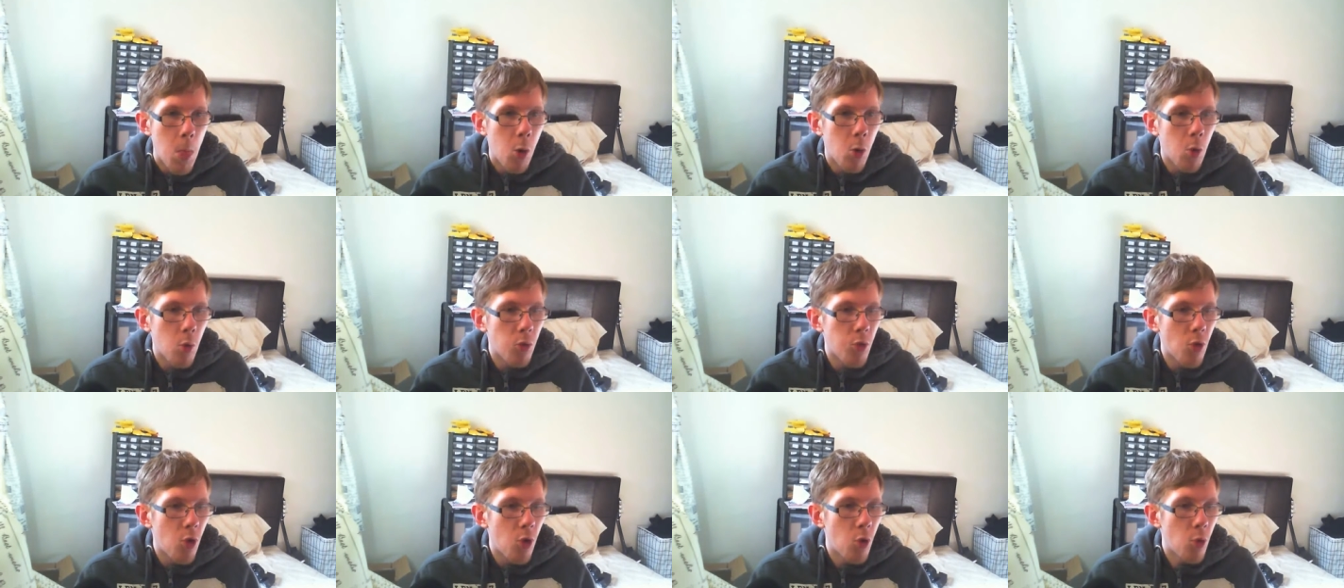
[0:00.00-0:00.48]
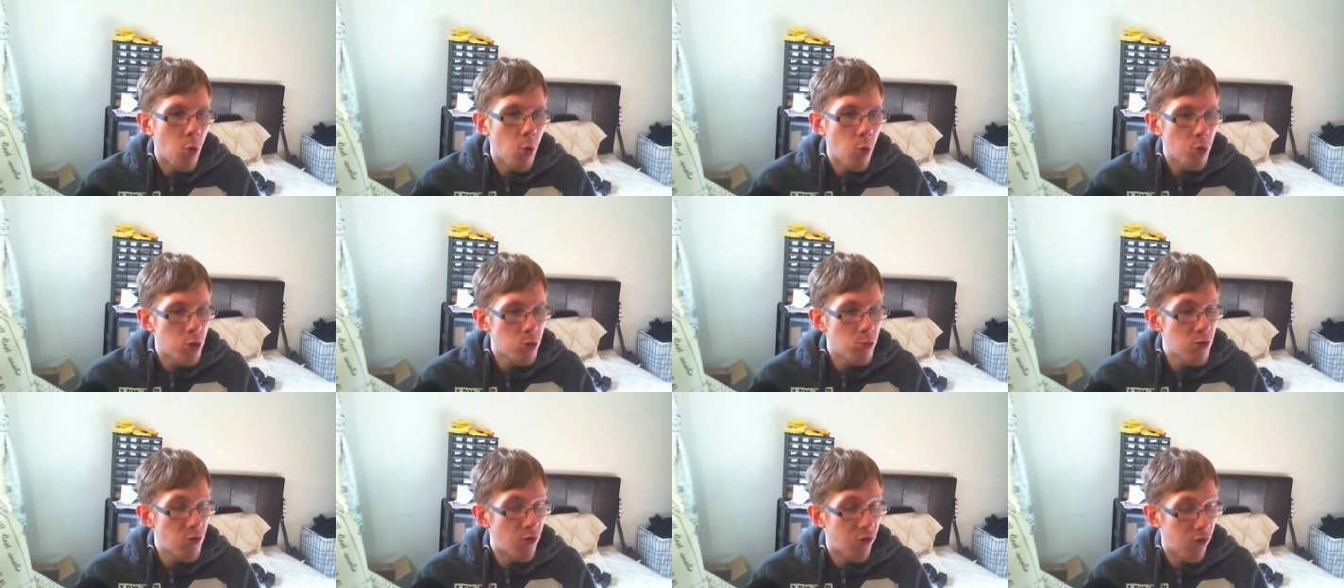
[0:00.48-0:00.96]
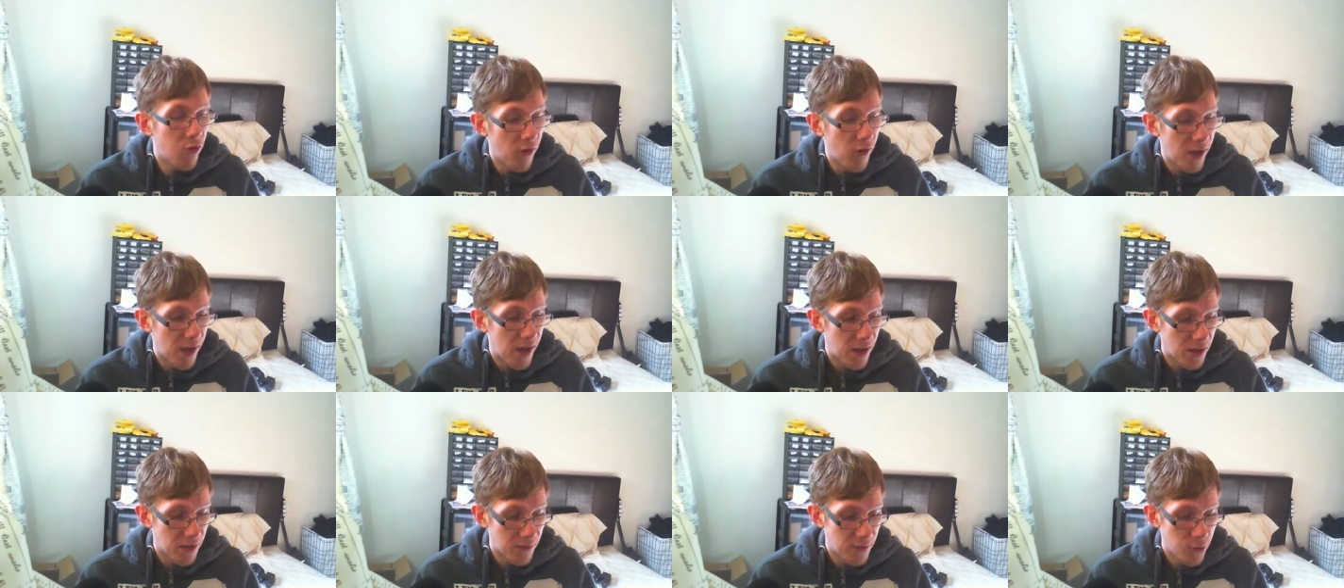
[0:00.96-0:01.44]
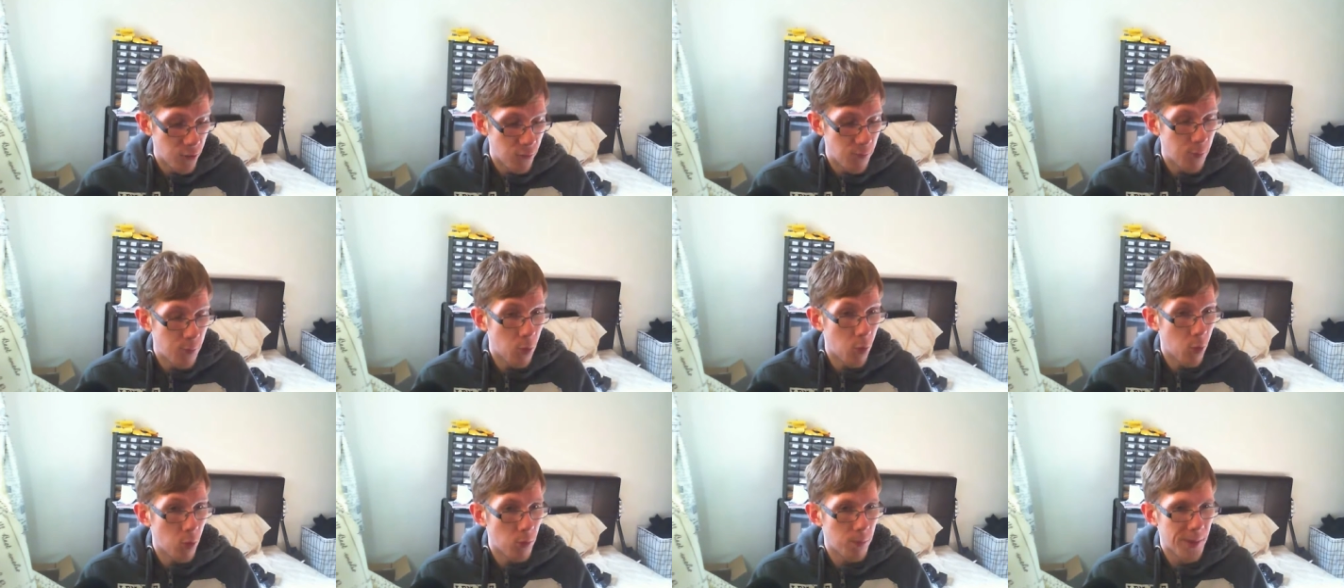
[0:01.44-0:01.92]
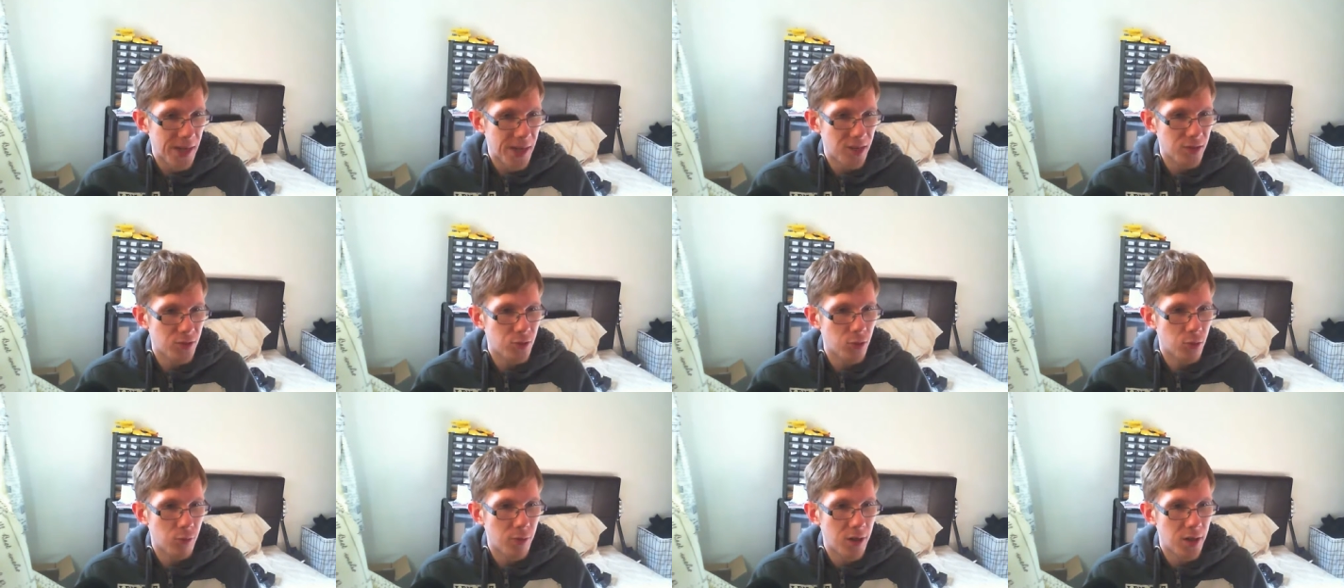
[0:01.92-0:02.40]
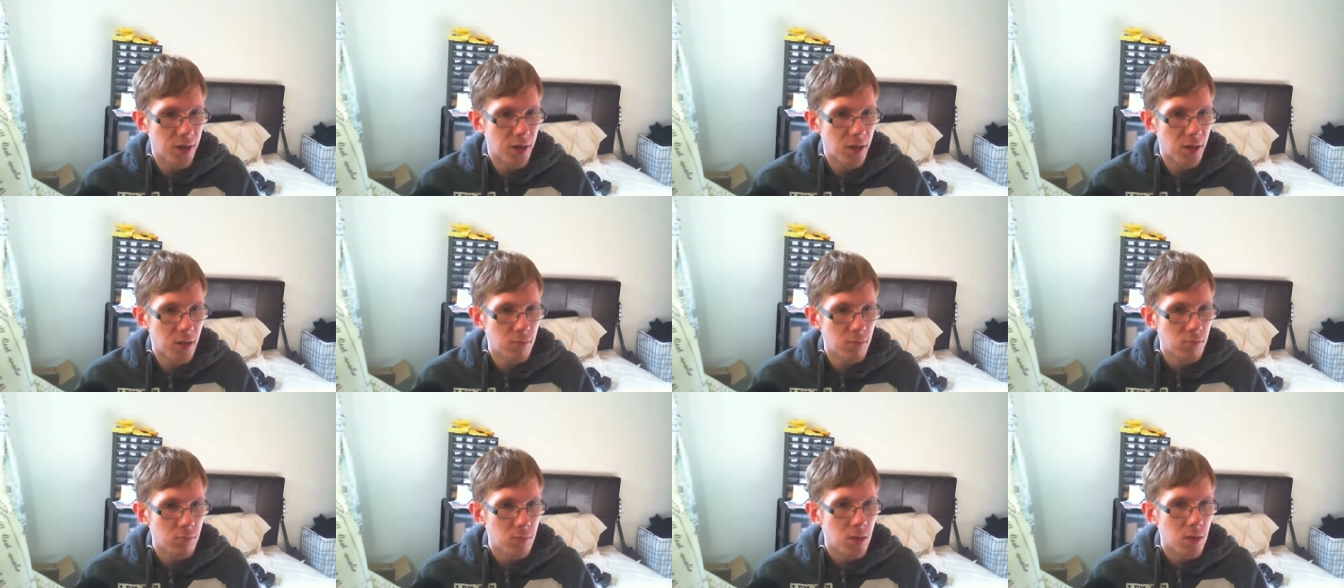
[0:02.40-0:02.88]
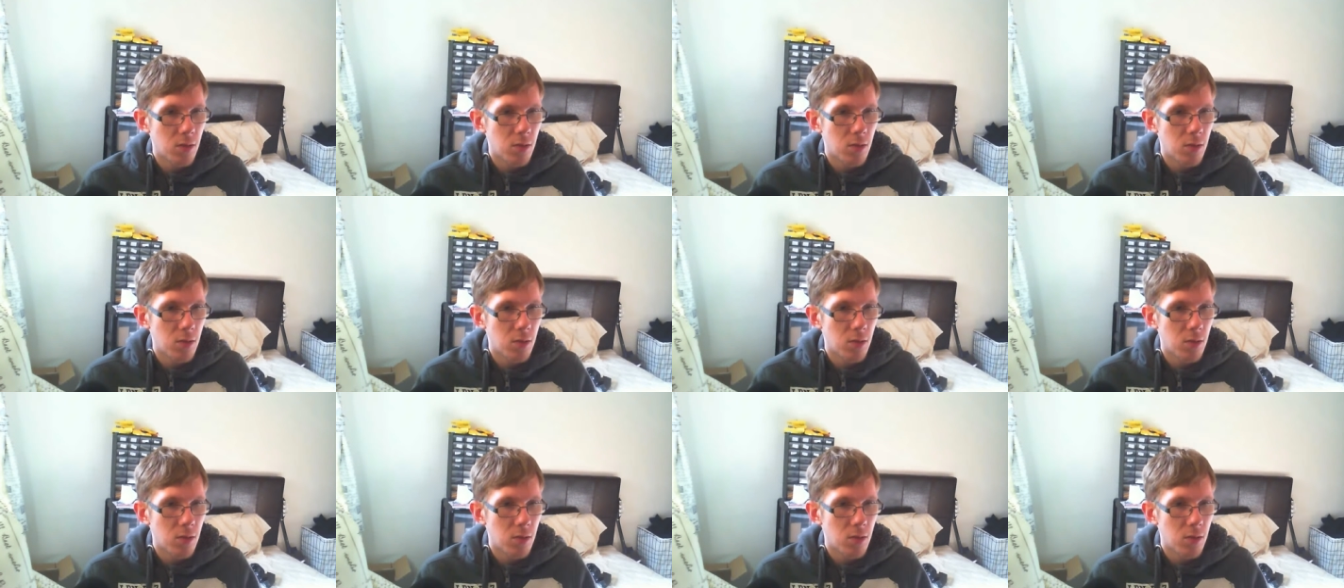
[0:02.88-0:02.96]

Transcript: Although, to be fair, if you've bought packs already,